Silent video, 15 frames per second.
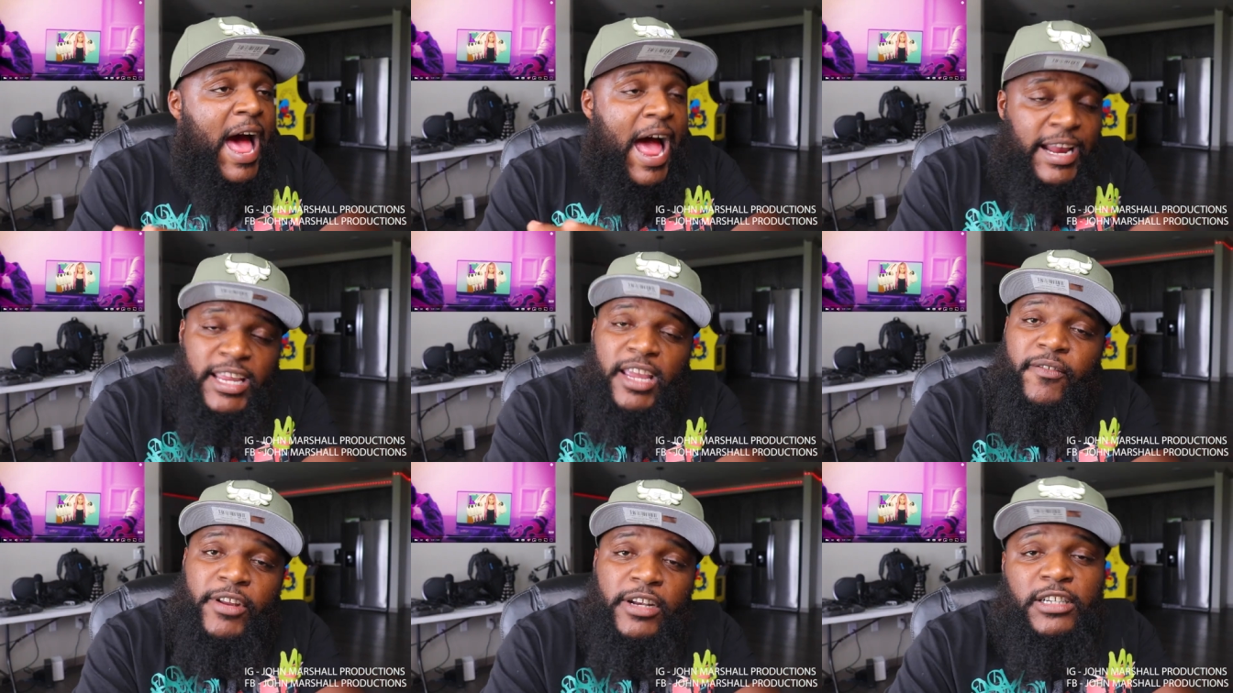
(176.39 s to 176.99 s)
I
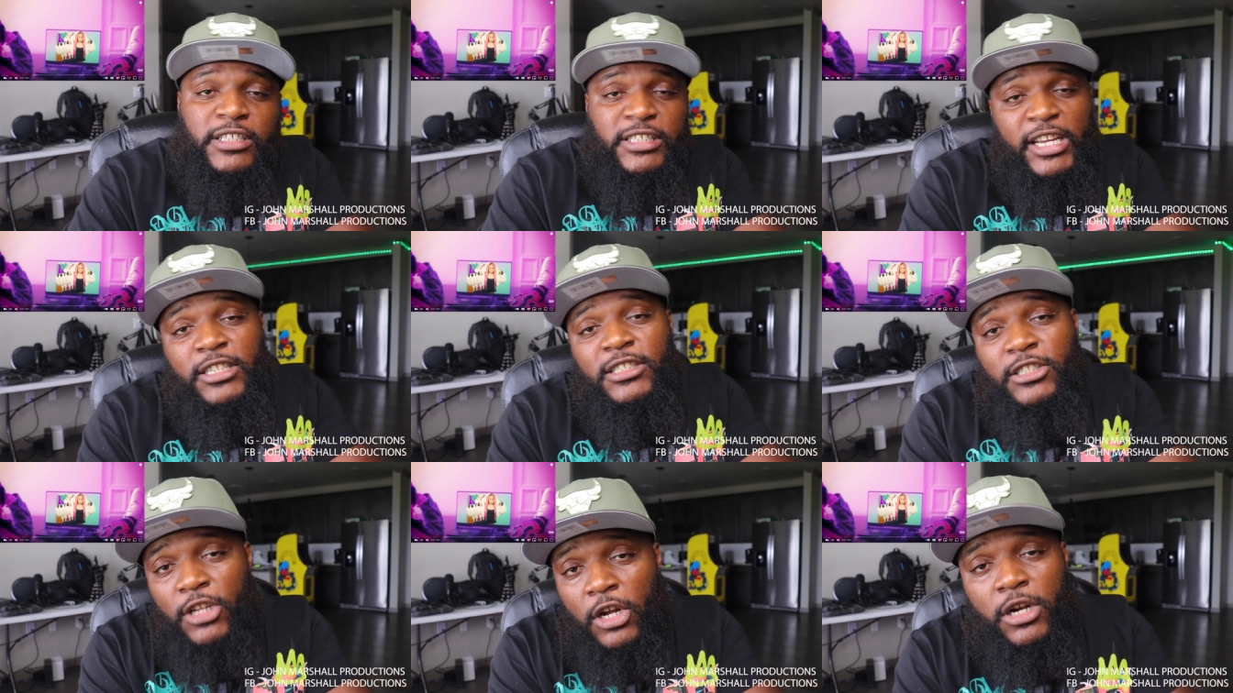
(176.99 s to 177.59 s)
give it a
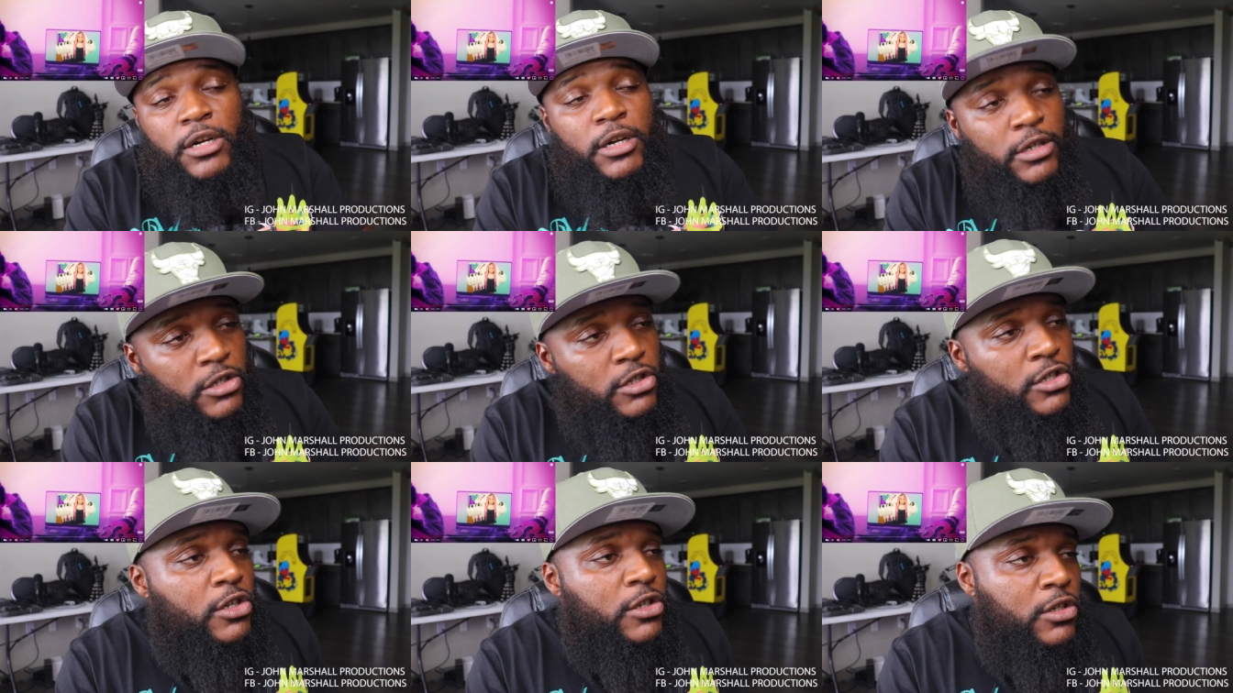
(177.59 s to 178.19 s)
10 star,
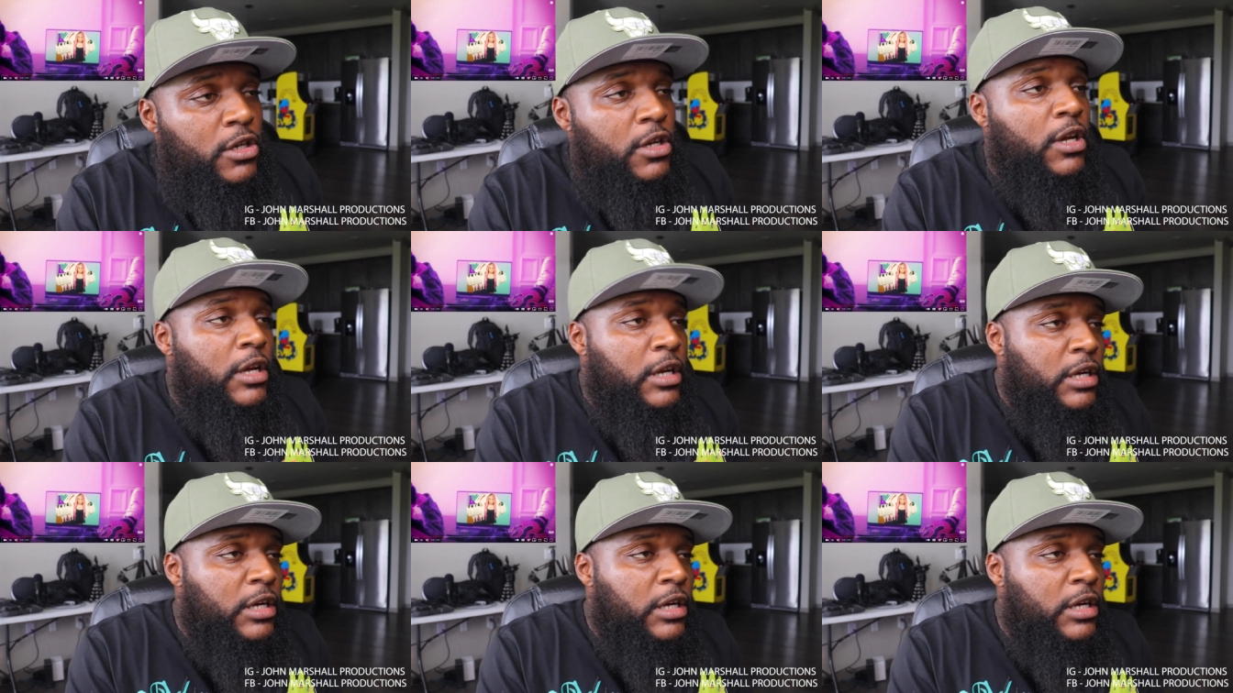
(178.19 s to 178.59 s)
you know?